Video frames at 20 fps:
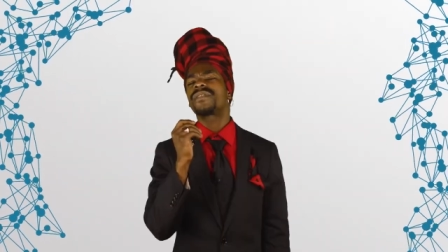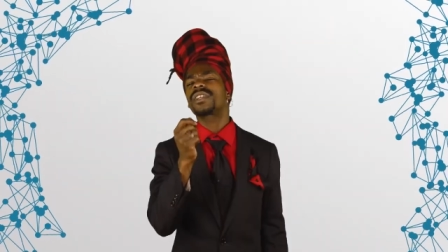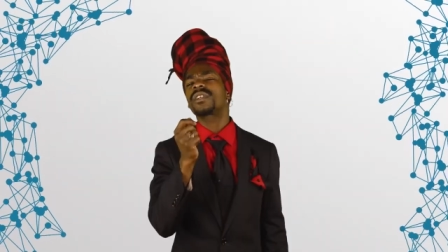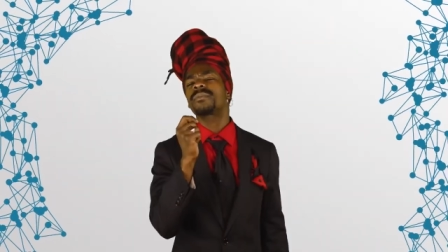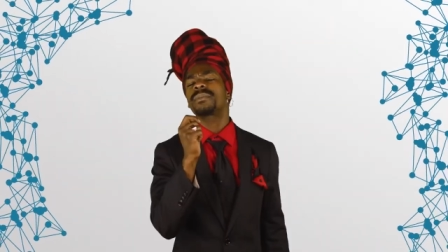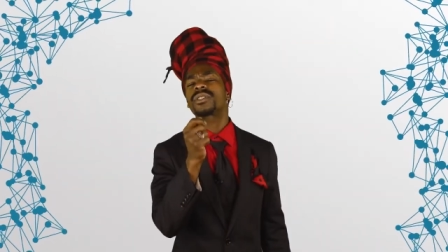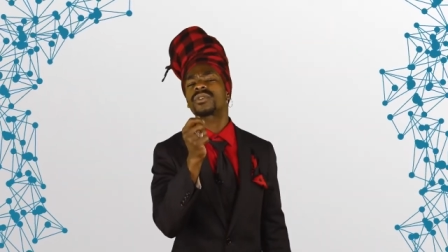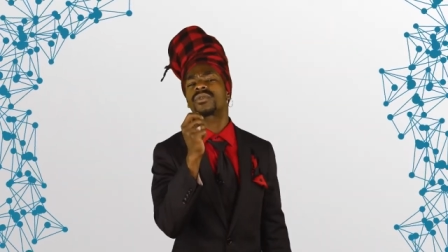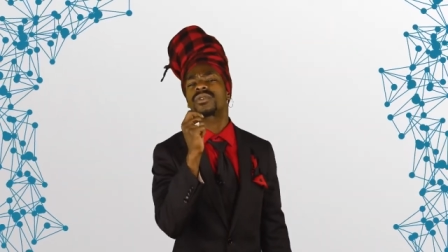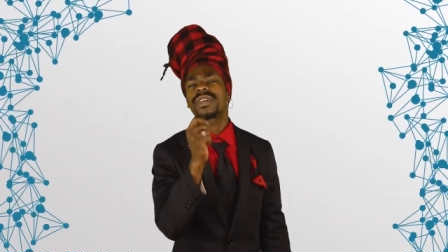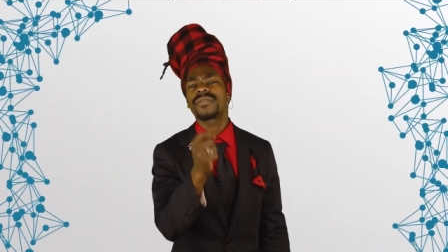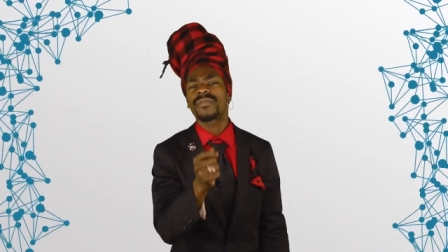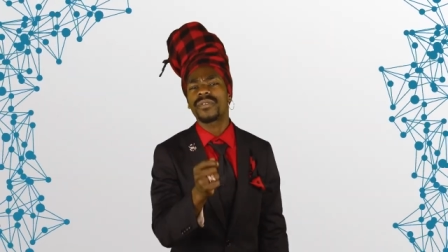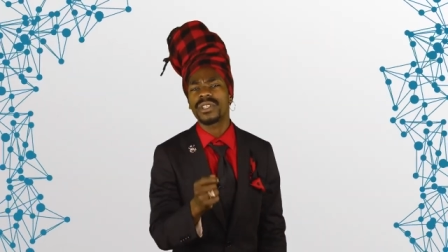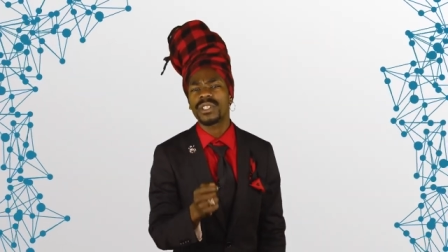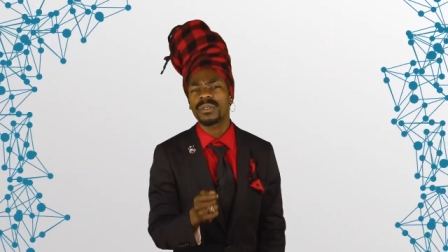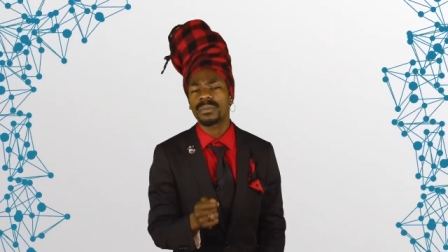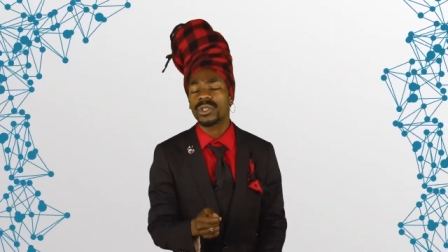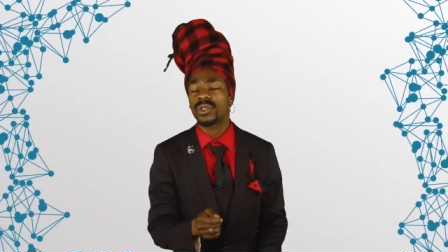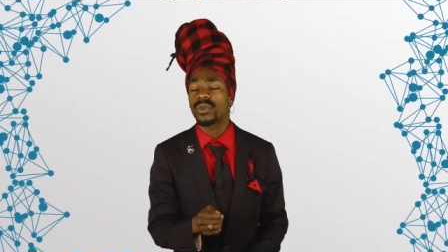The fundamental
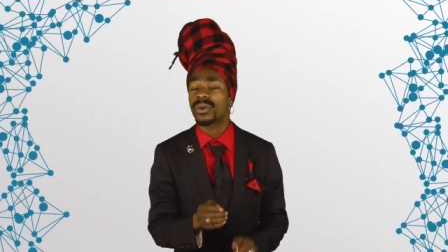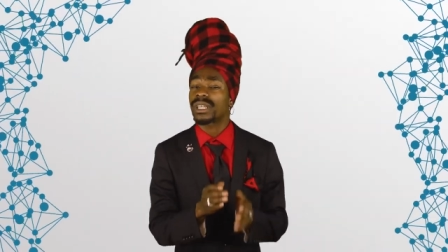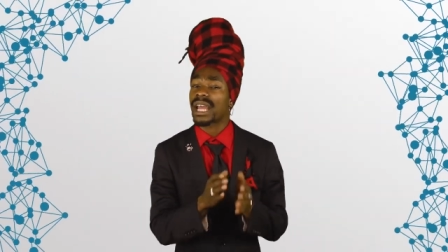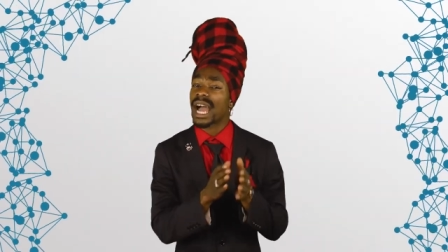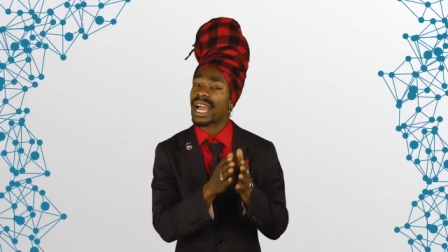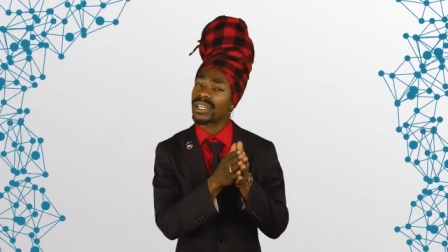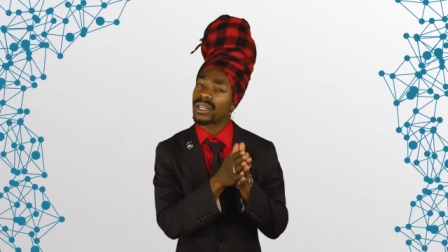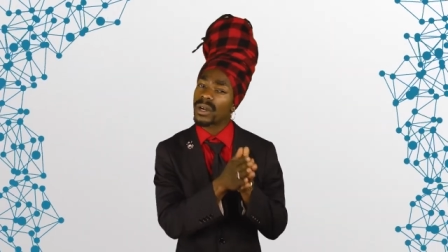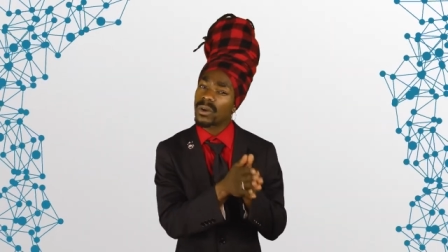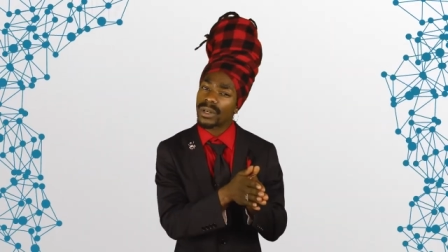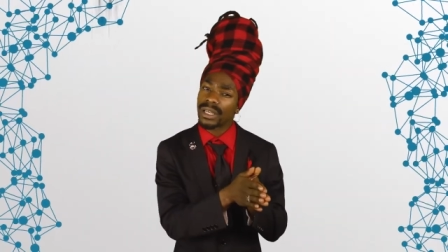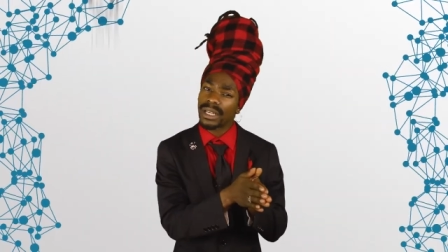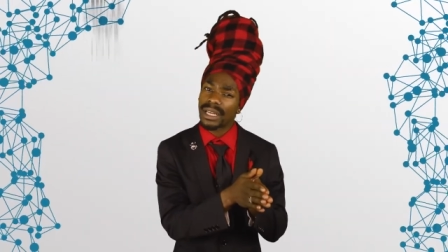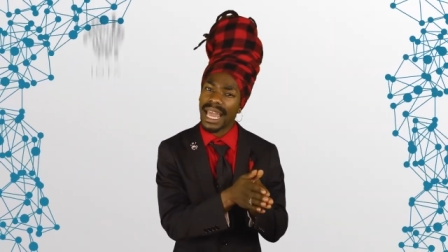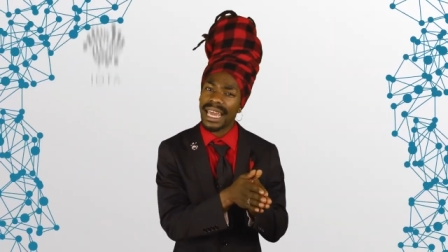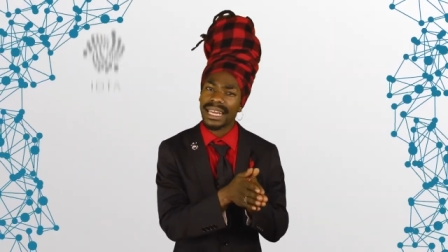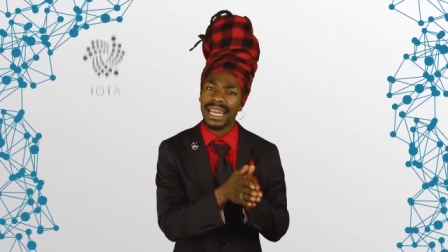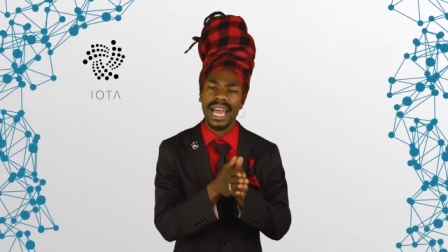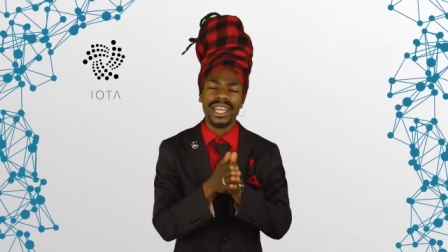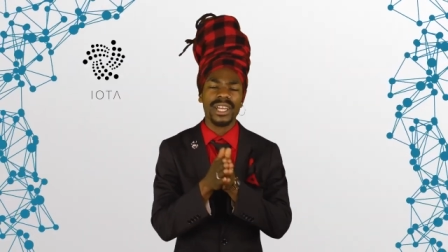difference between
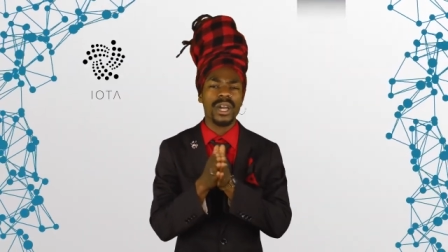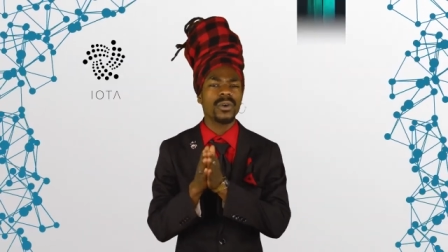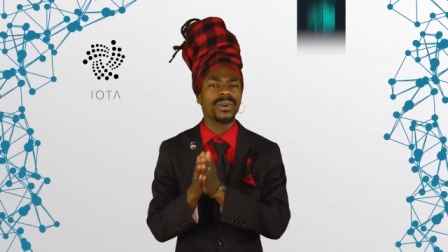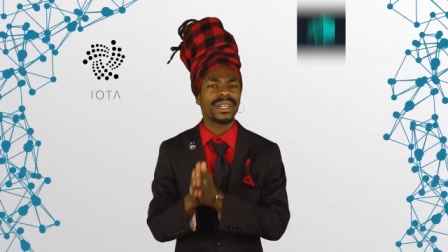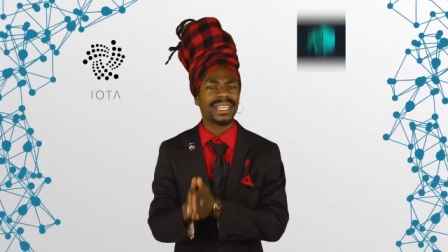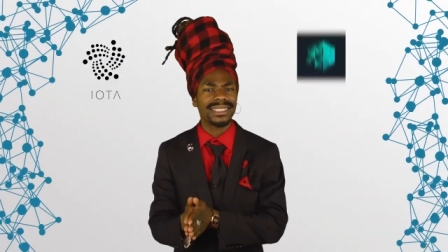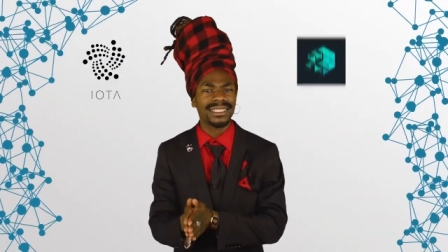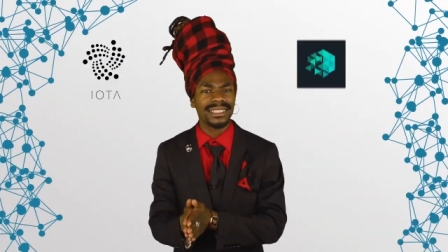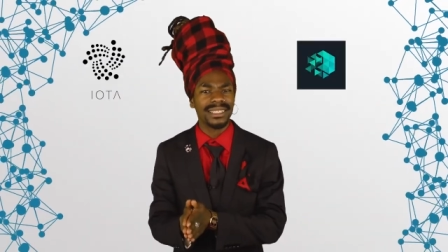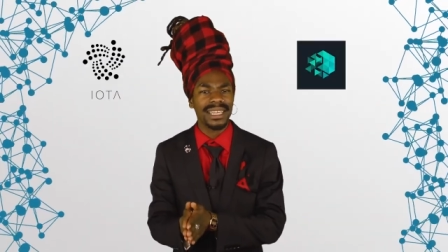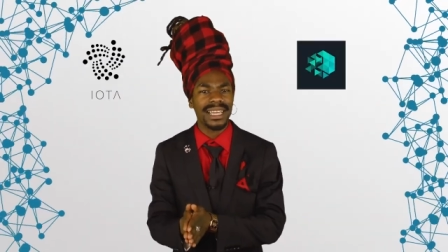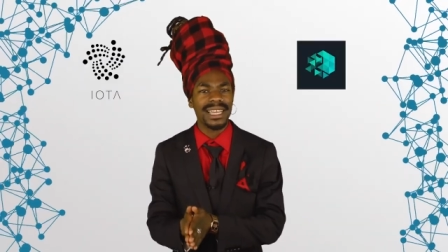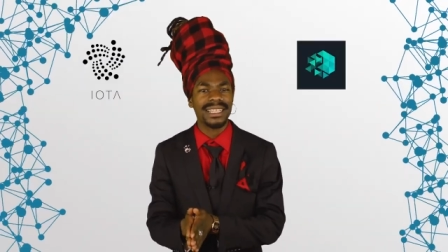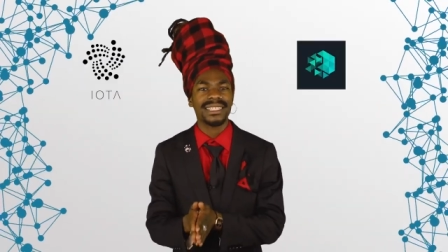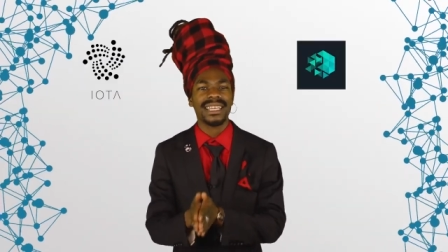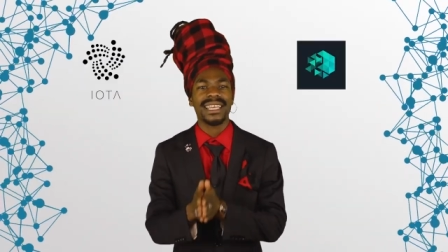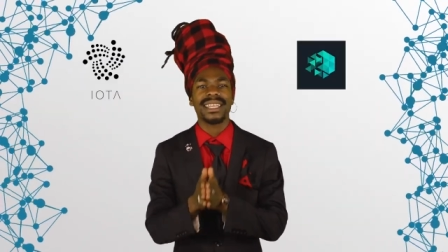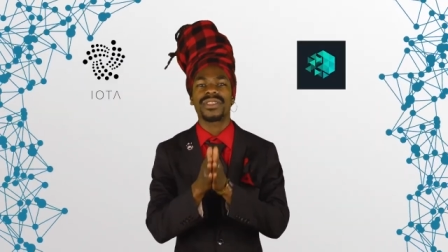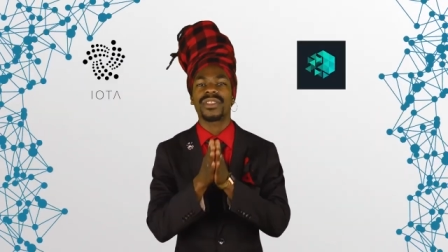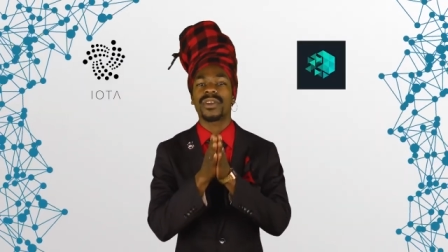IOTA and IOTX
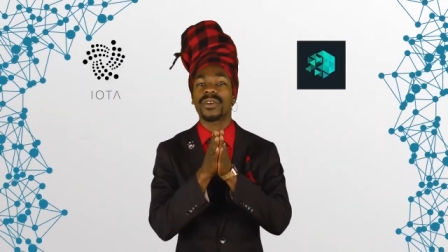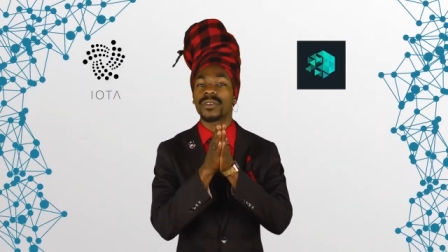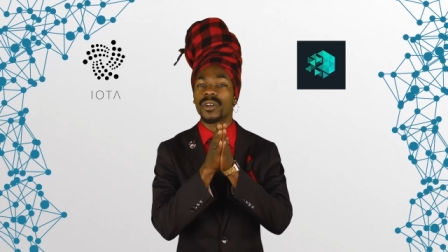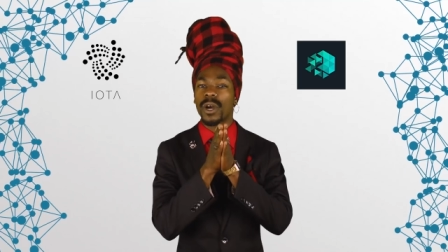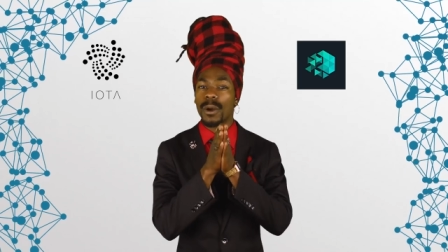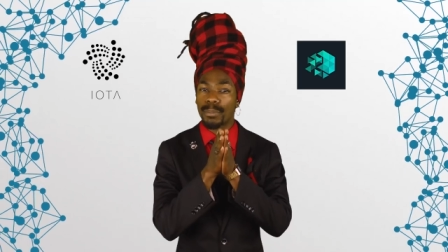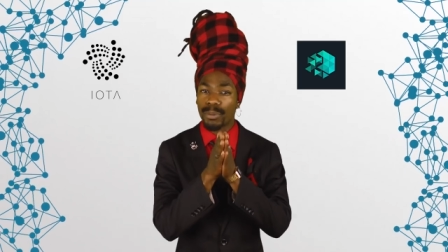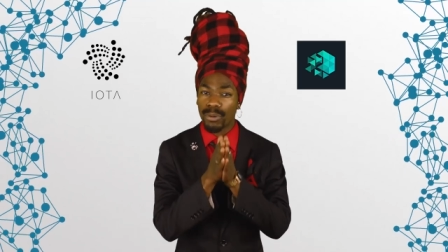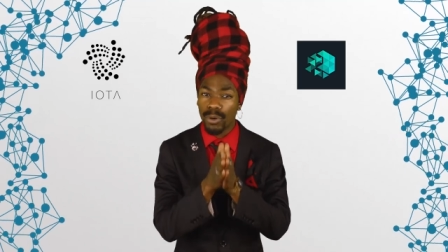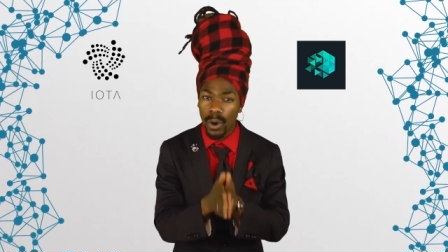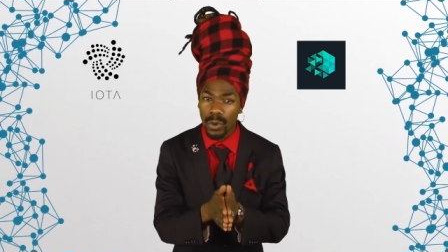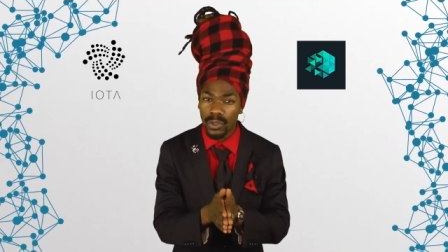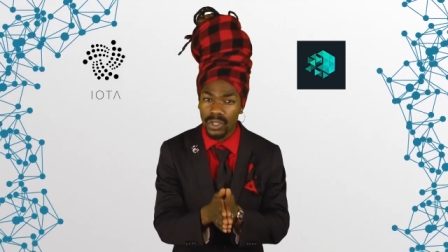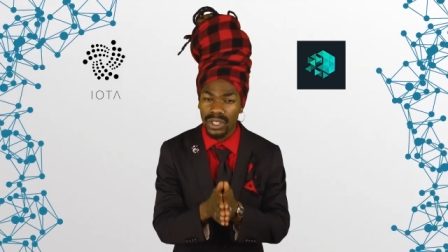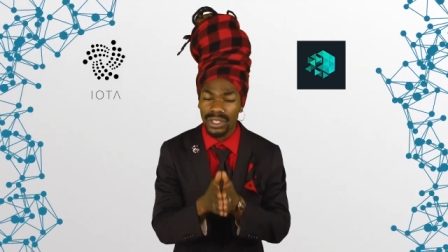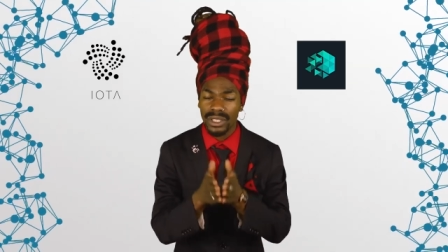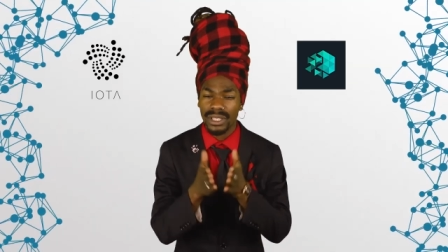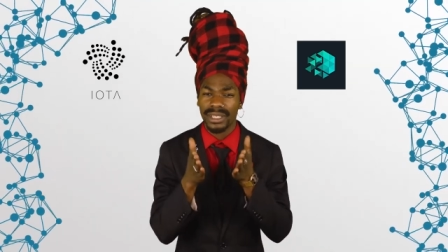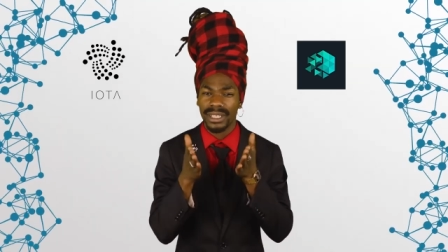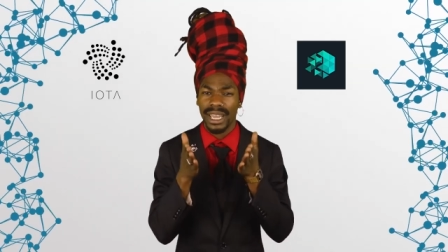is in their
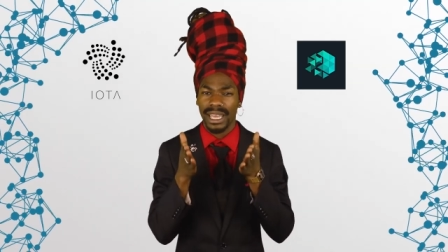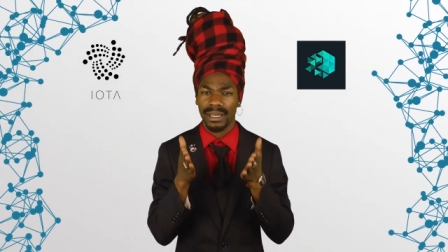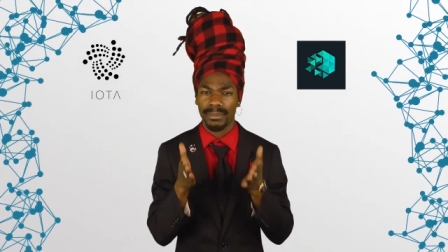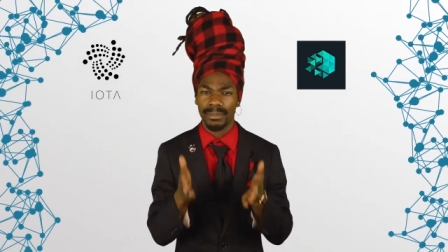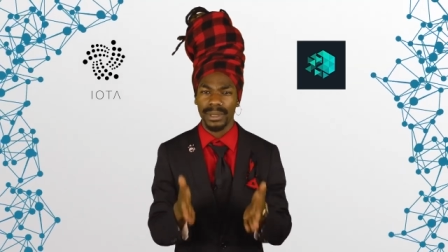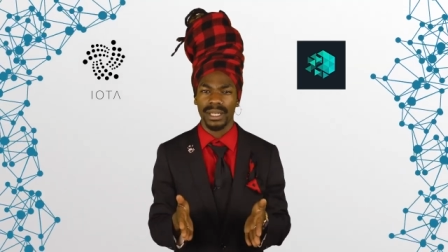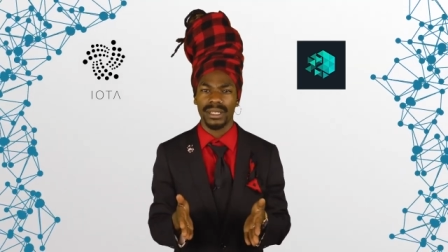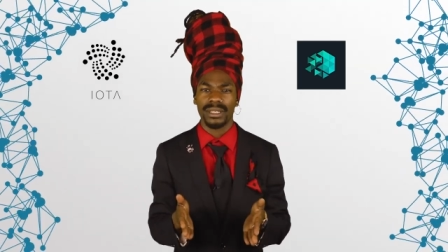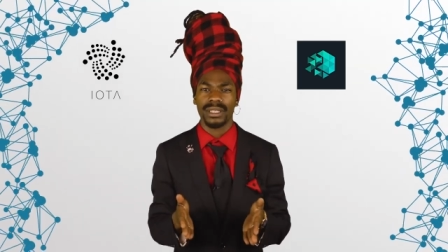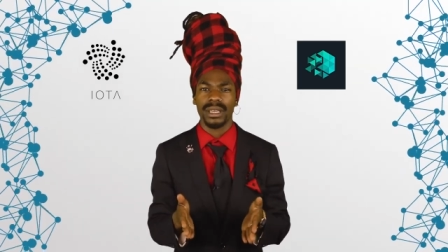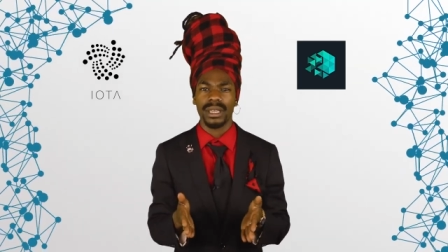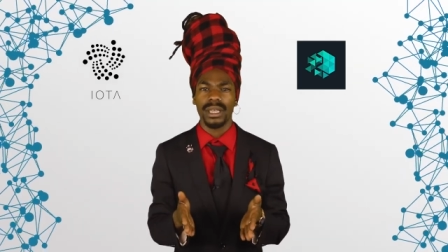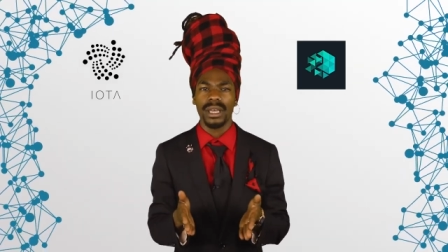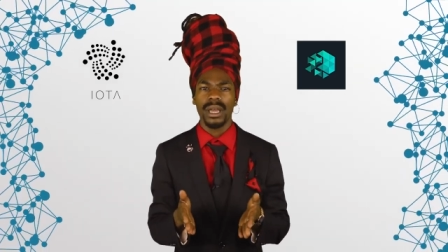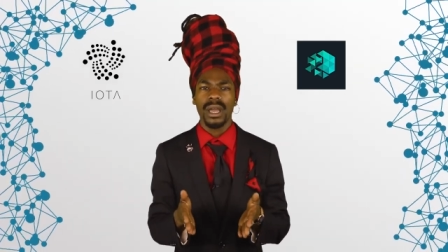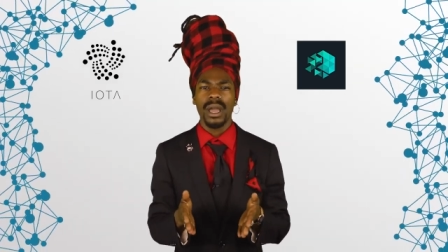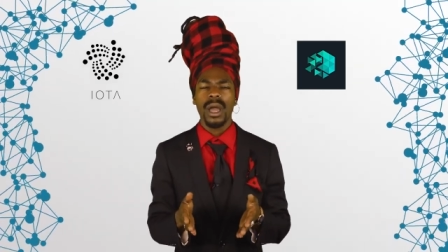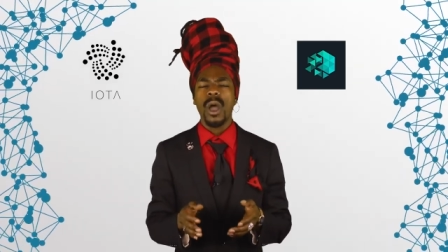approach to scalability.